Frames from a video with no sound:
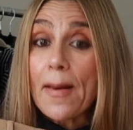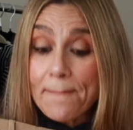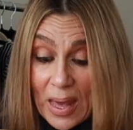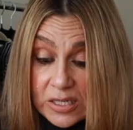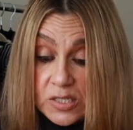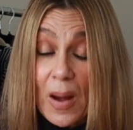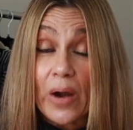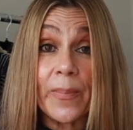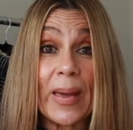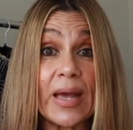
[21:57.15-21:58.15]
Max
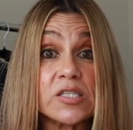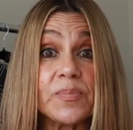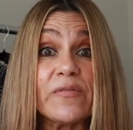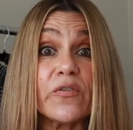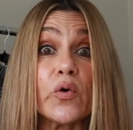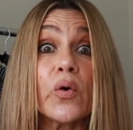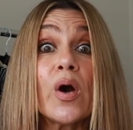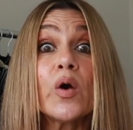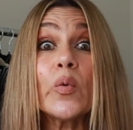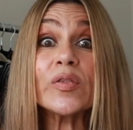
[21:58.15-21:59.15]
Mara pants before
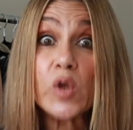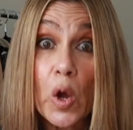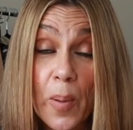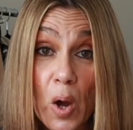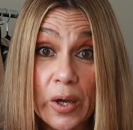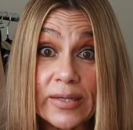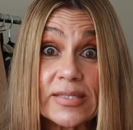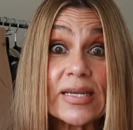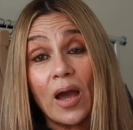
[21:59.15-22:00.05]
with no pockets.